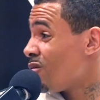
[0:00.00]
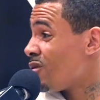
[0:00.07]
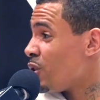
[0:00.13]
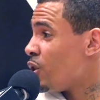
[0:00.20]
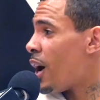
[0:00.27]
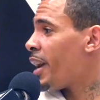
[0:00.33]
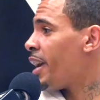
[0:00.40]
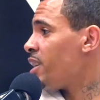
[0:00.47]
You
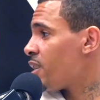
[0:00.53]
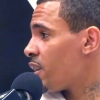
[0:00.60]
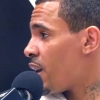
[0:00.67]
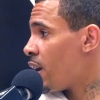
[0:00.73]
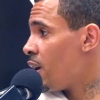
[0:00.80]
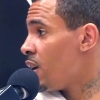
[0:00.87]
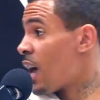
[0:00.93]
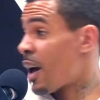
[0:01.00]
know what it is,
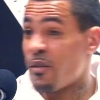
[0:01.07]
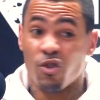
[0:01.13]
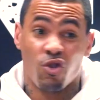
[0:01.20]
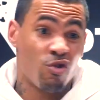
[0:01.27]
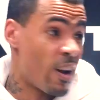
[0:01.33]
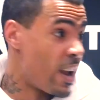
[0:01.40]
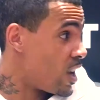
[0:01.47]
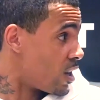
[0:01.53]
innit? Have a
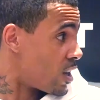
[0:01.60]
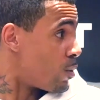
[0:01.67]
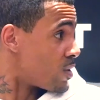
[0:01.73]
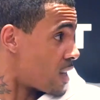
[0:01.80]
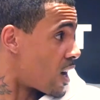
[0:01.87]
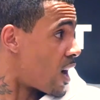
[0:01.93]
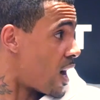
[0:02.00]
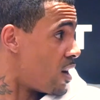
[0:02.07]
drink. It was
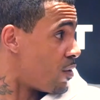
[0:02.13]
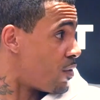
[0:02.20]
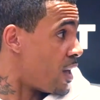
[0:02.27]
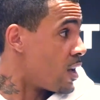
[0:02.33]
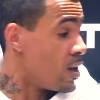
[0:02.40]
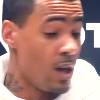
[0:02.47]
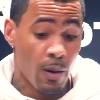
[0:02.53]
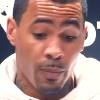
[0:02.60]
that kind of
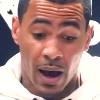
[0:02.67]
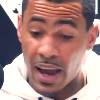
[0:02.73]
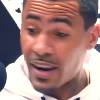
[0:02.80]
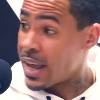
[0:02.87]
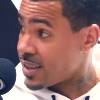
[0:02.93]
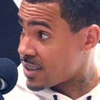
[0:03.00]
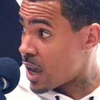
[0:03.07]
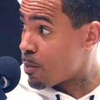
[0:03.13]
thing. But at
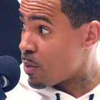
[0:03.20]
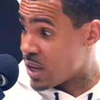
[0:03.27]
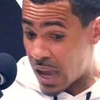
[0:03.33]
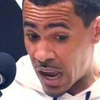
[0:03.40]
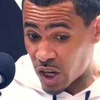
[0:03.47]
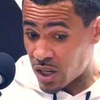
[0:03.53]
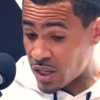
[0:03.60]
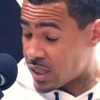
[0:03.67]
that time, when he
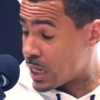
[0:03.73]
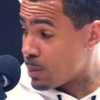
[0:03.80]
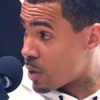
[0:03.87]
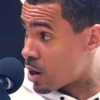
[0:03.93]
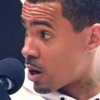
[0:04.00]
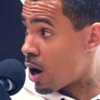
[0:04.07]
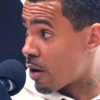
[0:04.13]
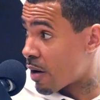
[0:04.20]
actually seen my
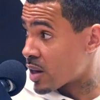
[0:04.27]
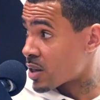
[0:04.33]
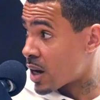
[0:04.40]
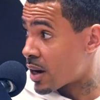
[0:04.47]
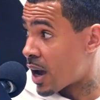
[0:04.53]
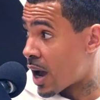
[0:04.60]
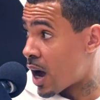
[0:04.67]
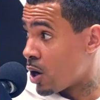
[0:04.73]
car outside
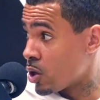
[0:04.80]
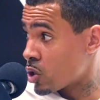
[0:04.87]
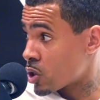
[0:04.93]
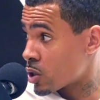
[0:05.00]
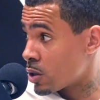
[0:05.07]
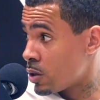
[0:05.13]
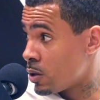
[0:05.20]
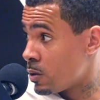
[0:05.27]
her
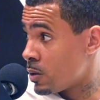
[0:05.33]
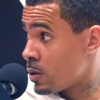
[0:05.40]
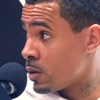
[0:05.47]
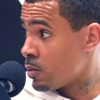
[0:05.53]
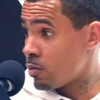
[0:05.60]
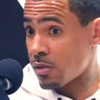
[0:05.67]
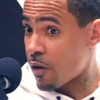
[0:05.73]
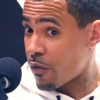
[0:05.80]
house,
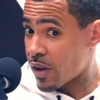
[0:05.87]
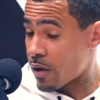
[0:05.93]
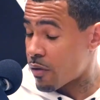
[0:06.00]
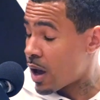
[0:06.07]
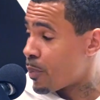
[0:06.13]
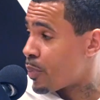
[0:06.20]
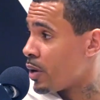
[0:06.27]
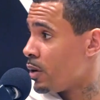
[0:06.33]
nothing ever
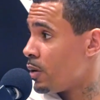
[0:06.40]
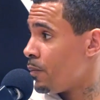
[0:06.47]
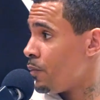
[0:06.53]
happened.